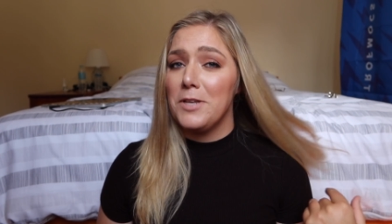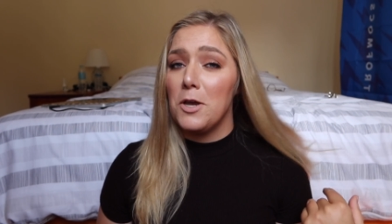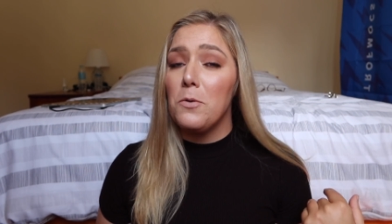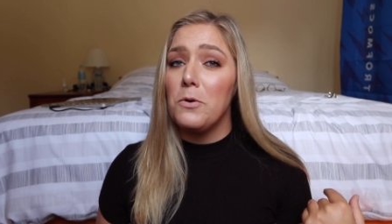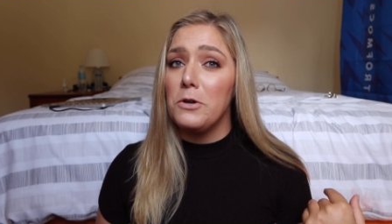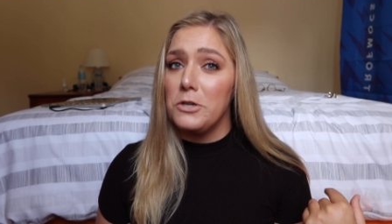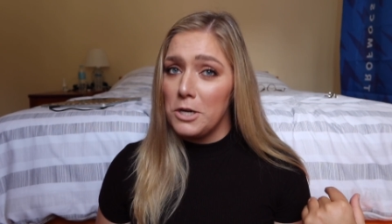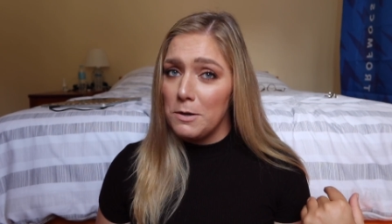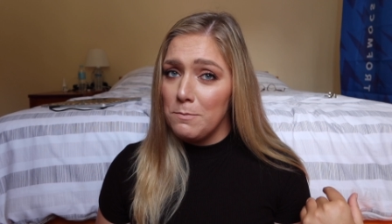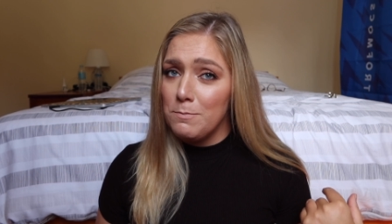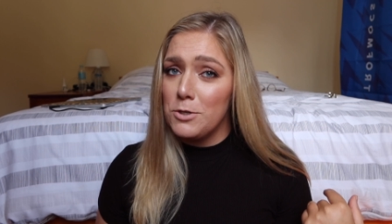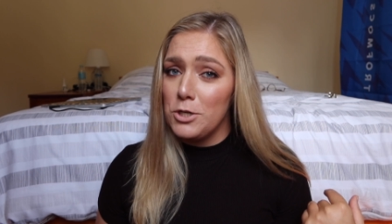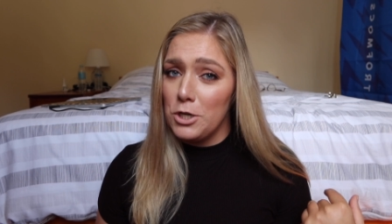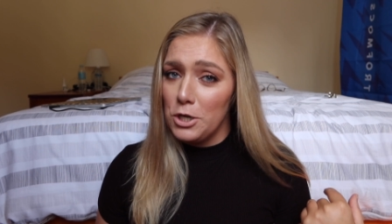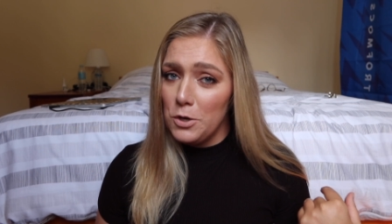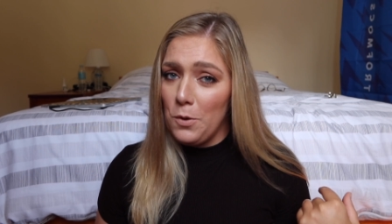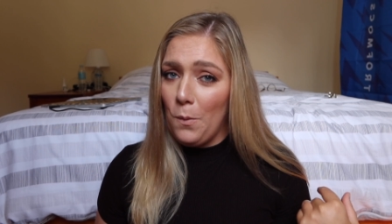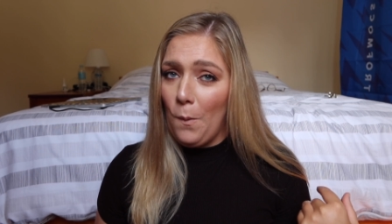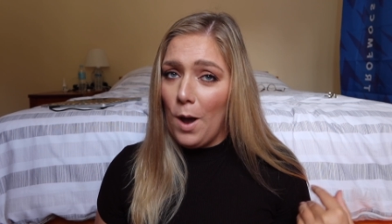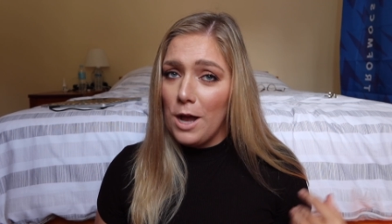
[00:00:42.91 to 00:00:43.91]
which I'm sure
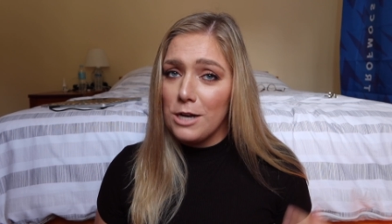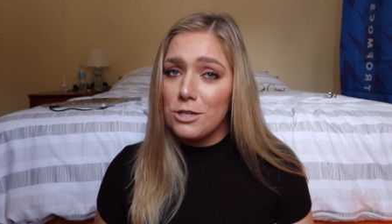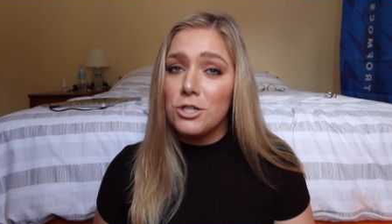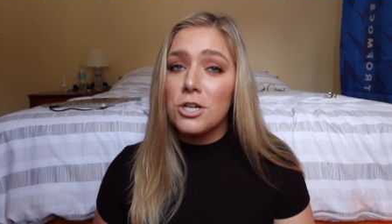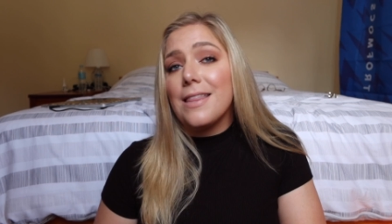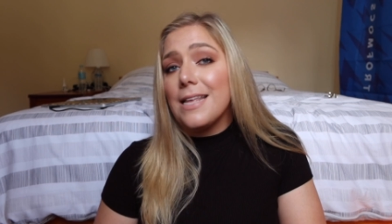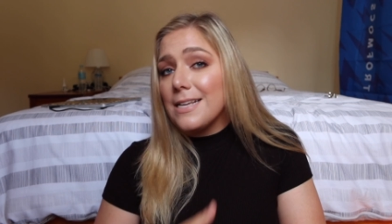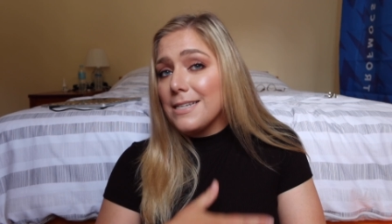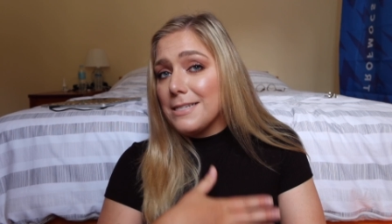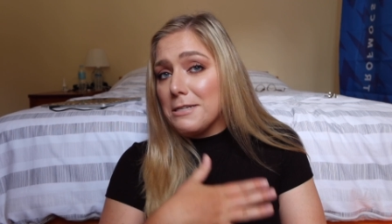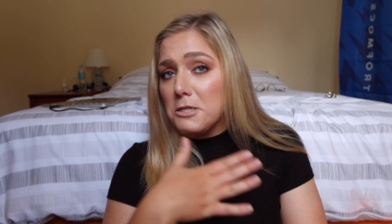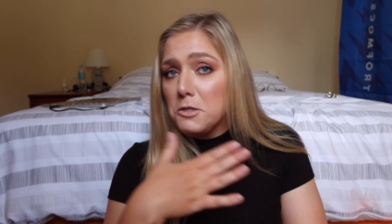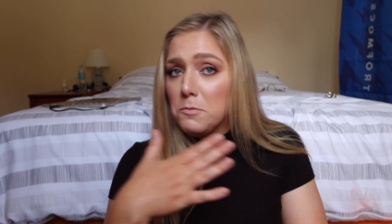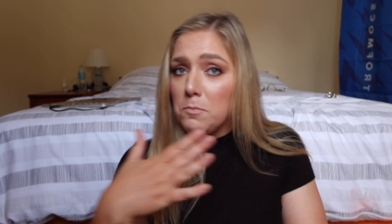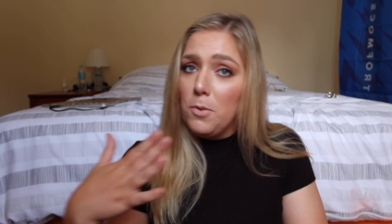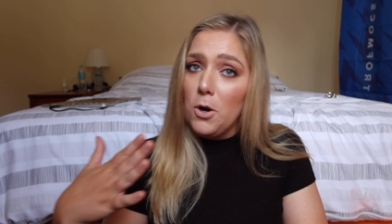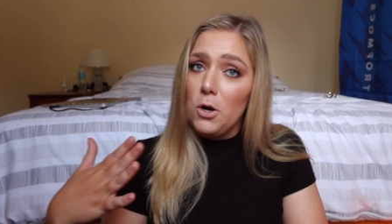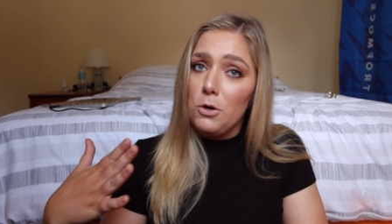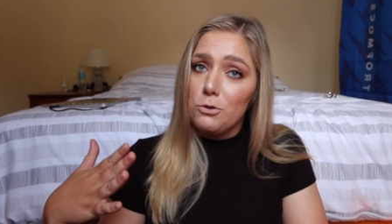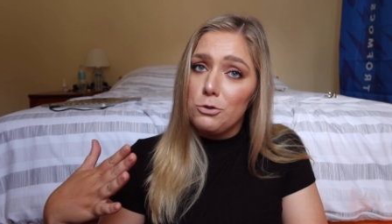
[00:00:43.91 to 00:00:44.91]
you watched, this is
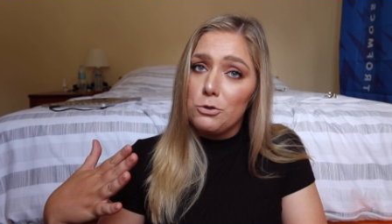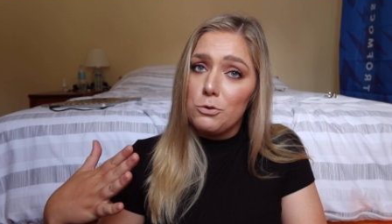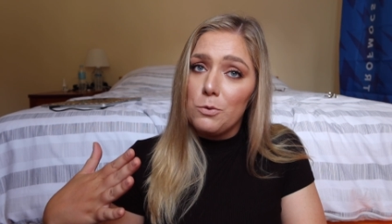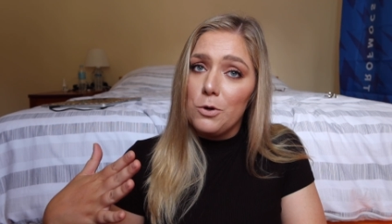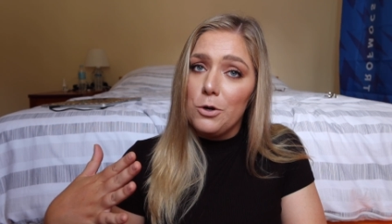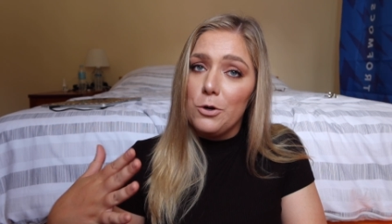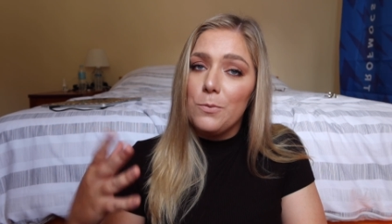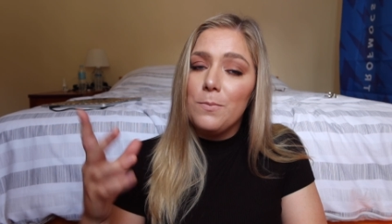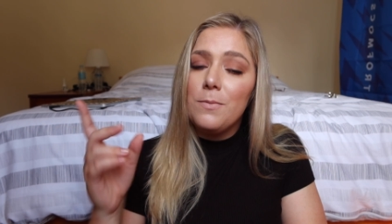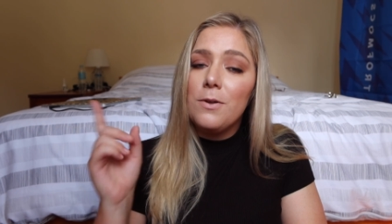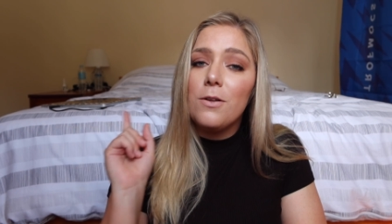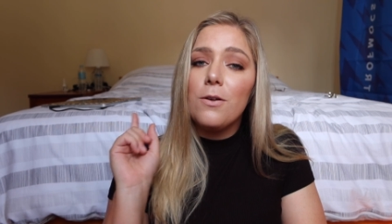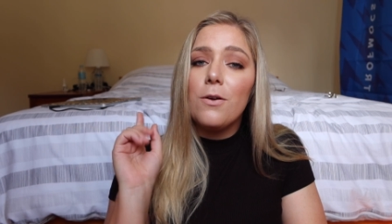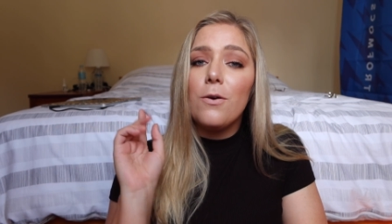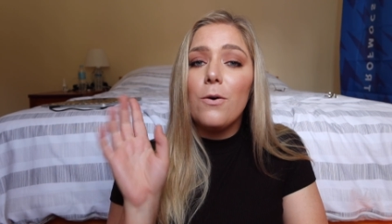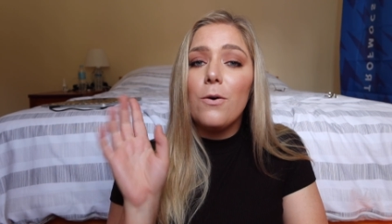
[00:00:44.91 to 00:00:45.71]
Beau's room.